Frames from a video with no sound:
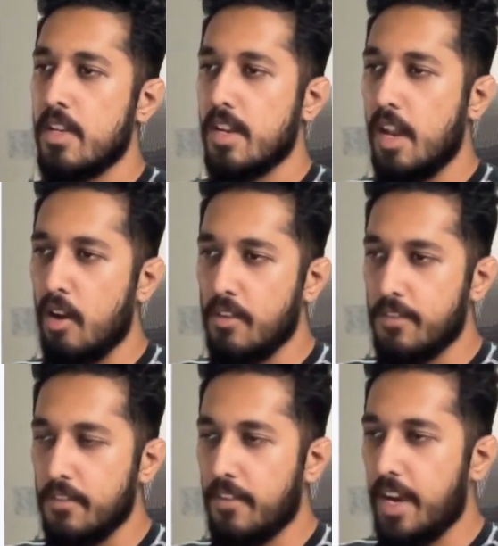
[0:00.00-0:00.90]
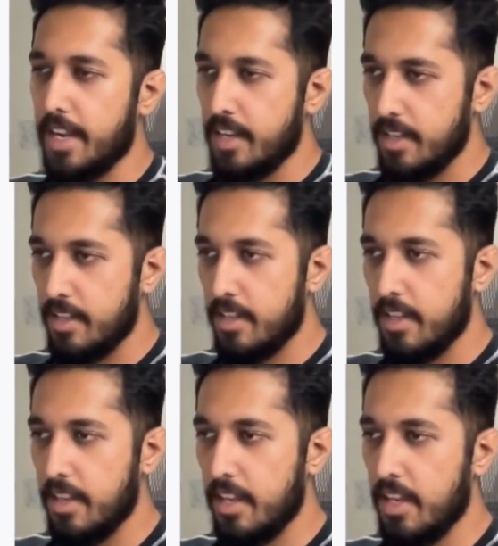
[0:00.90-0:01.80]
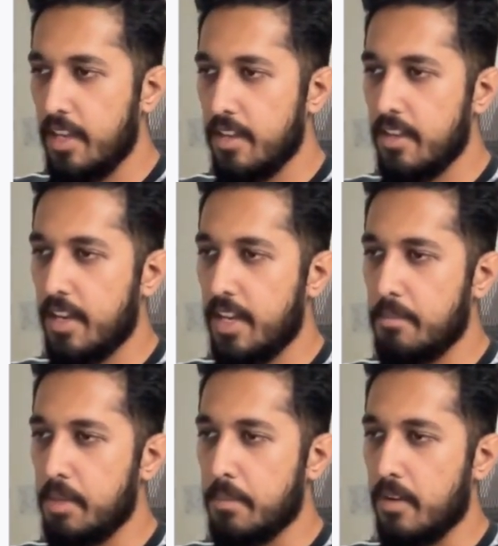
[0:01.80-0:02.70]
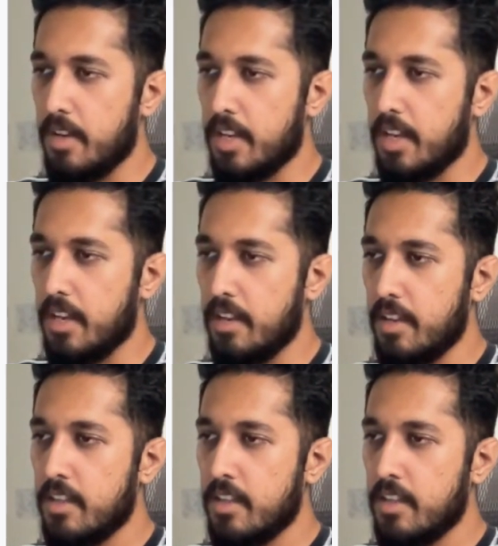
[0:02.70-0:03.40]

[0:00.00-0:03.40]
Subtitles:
Now if we find a and b power k,